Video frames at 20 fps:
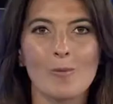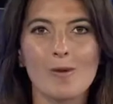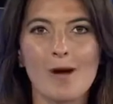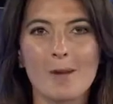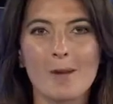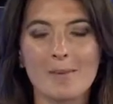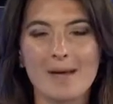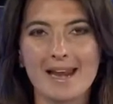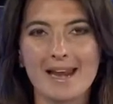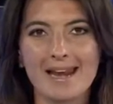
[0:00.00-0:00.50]

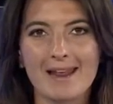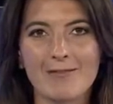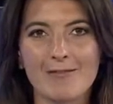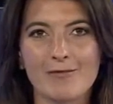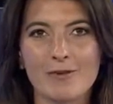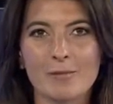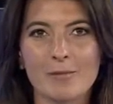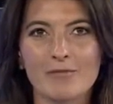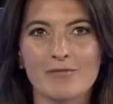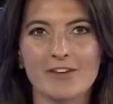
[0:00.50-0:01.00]
Mark Bayley
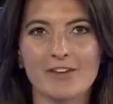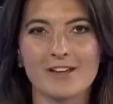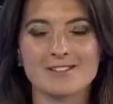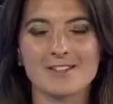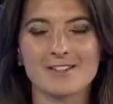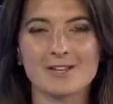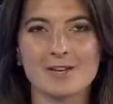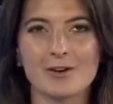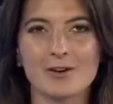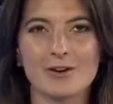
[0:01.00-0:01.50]
from FIIG
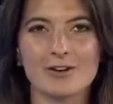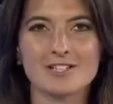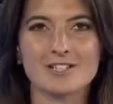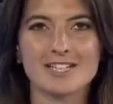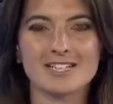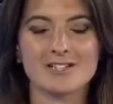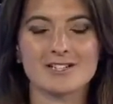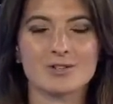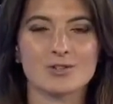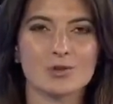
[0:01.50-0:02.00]

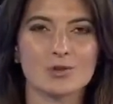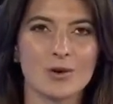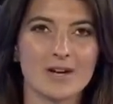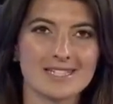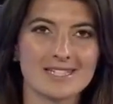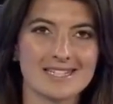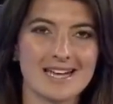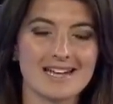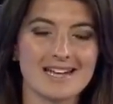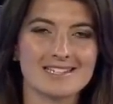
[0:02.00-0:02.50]
Securities
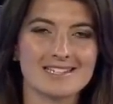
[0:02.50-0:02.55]
joins us